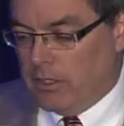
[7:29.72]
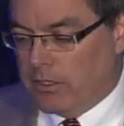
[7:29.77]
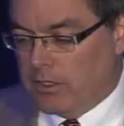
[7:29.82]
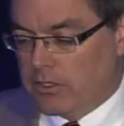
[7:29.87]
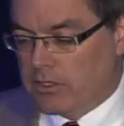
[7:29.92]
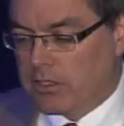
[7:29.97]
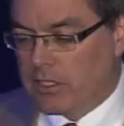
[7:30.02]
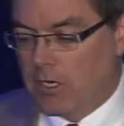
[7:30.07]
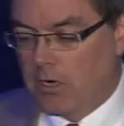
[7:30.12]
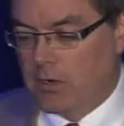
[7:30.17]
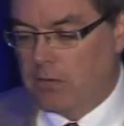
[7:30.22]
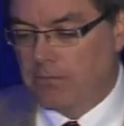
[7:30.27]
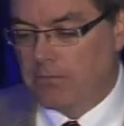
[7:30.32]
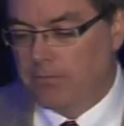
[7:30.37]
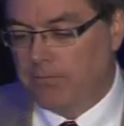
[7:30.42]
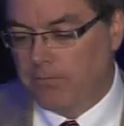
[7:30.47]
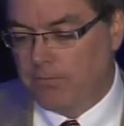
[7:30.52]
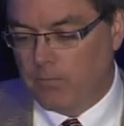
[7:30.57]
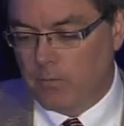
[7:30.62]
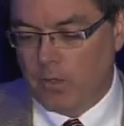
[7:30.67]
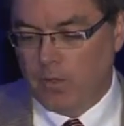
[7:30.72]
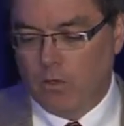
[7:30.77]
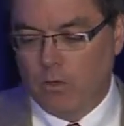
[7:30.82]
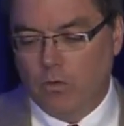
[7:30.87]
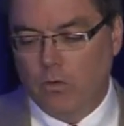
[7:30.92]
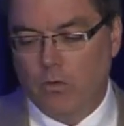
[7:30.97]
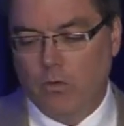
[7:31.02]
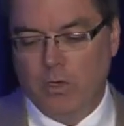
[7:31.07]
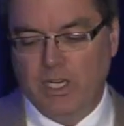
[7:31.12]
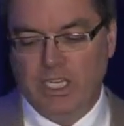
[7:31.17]
So
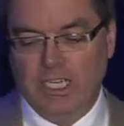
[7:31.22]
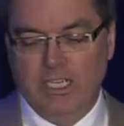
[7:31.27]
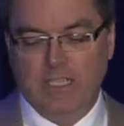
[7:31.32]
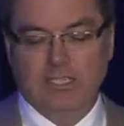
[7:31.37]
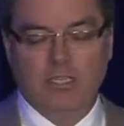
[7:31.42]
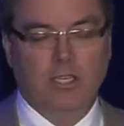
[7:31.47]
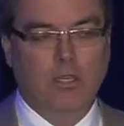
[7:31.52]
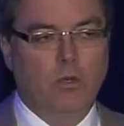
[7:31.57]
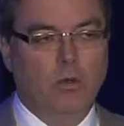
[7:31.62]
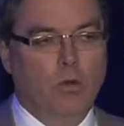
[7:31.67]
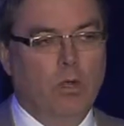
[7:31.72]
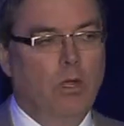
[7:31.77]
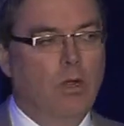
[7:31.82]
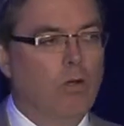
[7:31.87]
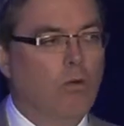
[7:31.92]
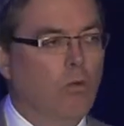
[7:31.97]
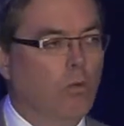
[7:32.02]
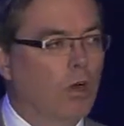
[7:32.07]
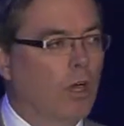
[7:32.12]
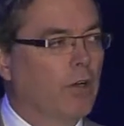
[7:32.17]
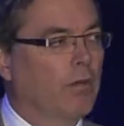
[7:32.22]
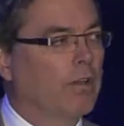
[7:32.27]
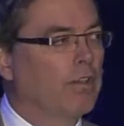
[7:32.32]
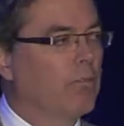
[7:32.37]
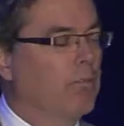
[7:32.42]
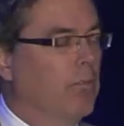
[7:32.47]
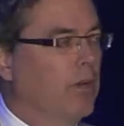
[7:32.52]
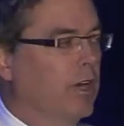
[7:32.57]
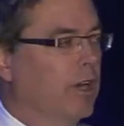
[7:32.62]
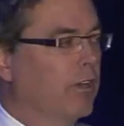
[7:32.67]
we need to work with
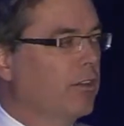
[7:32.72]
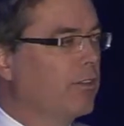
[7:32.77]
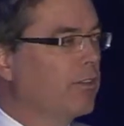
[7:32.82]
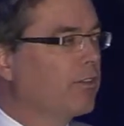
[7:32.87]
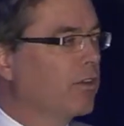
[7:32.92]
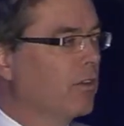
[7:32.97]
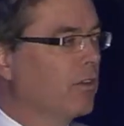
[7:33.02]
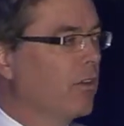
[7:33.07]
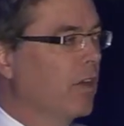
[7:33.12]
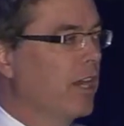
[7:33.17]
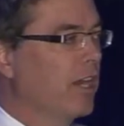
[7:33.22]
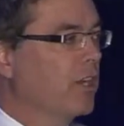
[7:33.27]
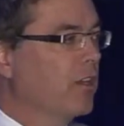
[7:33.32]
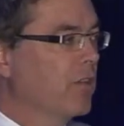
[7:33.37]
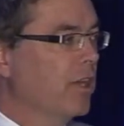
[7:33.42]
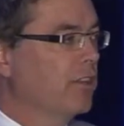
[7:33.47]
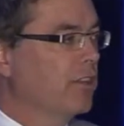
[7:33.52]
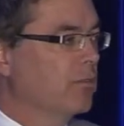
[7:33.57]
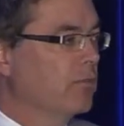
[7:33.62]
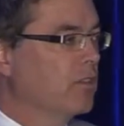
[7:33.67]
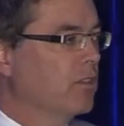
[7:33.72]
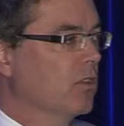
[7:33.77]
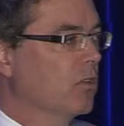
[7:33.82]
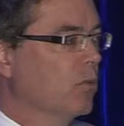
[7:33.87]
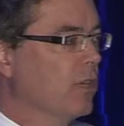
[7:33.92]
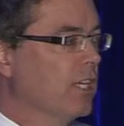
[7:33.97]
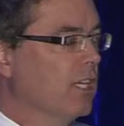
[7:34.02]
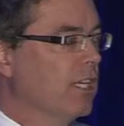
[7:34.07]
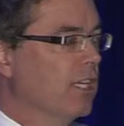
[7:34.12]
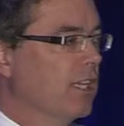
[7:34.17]
the models and try and create them so that
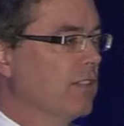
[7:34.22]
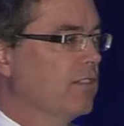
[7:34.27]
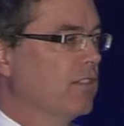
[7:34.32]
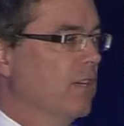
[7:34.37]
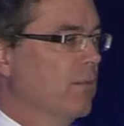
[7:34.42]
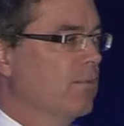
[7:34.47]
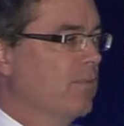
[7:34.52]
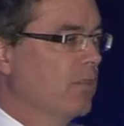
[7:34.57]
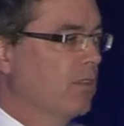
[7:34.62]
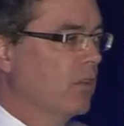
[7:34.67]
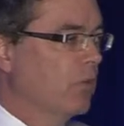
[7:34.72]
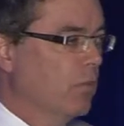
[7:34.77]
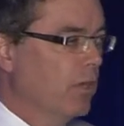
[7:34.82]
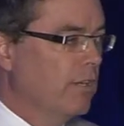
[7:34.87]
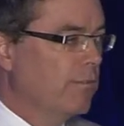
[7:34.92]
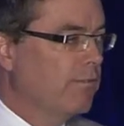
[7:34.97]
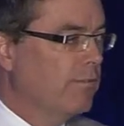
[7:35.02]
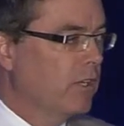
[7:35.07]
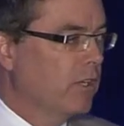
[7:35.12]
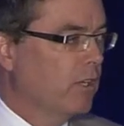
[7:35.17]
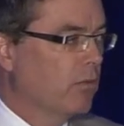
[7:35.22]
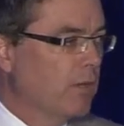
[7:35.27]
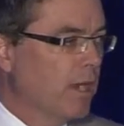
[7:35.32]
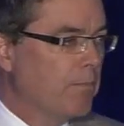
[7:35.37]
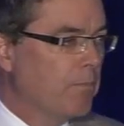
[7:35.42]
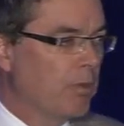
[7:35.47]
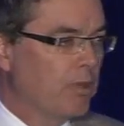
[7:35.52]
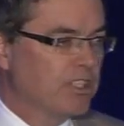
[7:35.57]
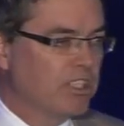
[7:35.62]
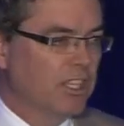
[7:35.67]
we can get something that we feel
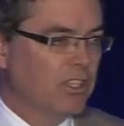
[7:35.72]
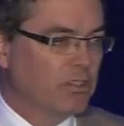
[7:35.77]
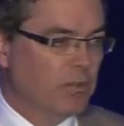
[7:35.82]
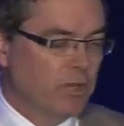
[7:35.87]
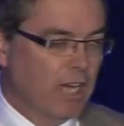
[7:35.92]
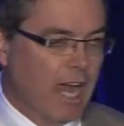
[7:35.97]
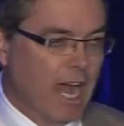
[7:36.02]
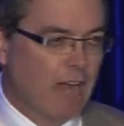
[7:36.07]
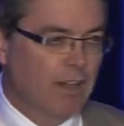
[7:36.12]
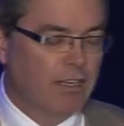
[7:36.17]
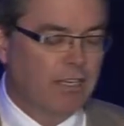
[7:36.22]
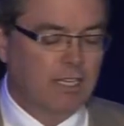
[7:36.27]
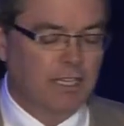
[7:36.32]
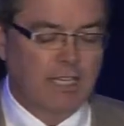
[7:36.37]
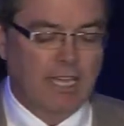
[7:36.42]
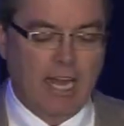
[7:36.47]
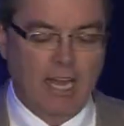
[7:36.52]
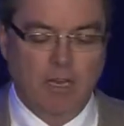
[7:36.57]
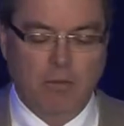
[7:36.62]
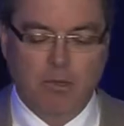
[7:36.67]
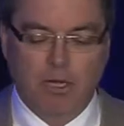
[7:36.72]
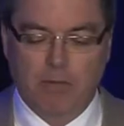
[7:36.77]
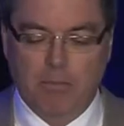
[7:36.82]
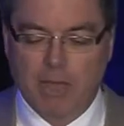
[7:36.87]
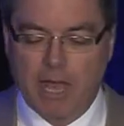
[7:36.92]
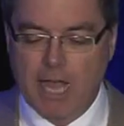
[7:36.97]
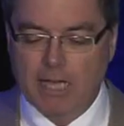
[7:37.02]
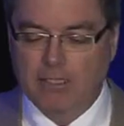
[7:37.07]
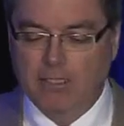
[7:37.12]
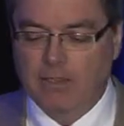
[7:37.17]
represents reality and calibrate
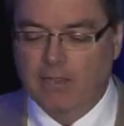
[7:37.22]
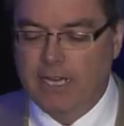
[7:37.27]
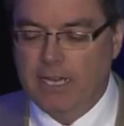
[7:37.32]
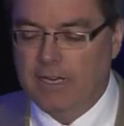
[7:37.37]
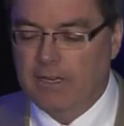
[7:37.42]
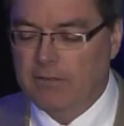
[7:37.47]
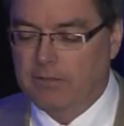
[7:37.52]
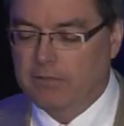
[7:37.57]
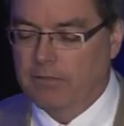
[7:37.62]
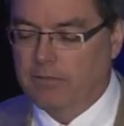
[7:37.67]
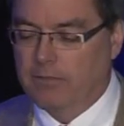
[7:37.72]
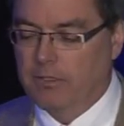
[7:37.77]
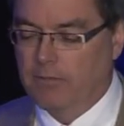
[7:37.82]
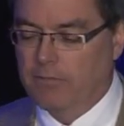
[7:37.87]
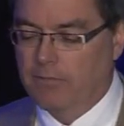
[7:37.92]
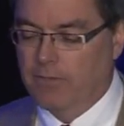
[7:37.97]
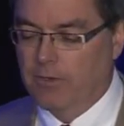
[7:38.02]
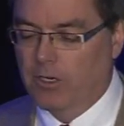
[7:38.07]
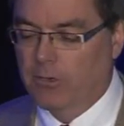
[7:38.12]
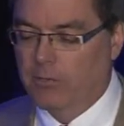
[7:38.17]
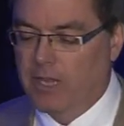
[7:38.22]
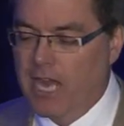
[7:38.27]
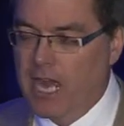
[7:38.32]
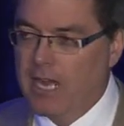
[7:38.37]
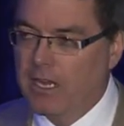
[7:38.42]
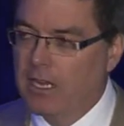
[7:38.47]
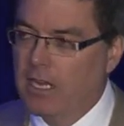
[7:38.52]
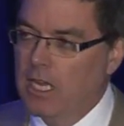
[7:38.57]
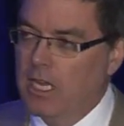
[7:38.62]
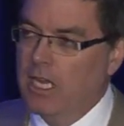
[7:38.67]
back to that and confirm
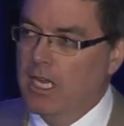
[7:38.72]
that.